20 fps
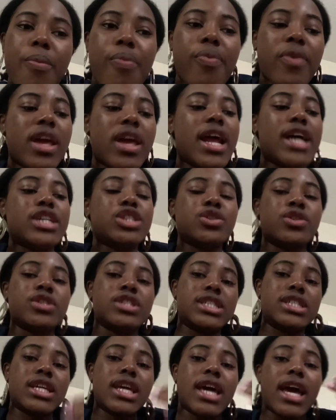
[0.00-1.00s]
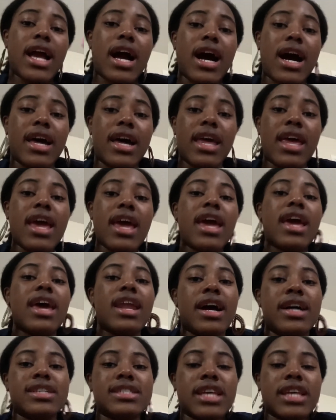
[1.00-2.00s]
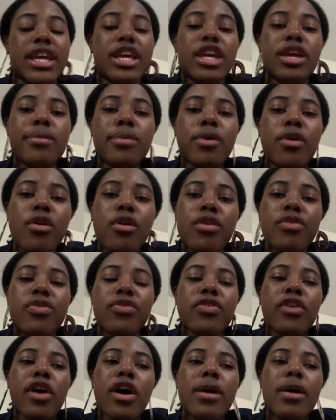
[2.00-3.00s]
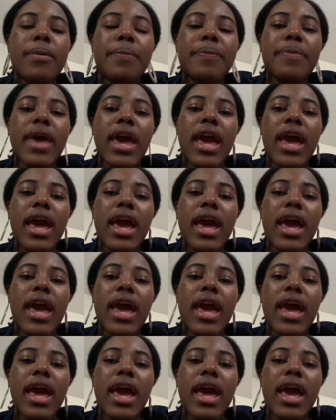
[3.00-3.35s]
And as you can see, I got an acai bowl from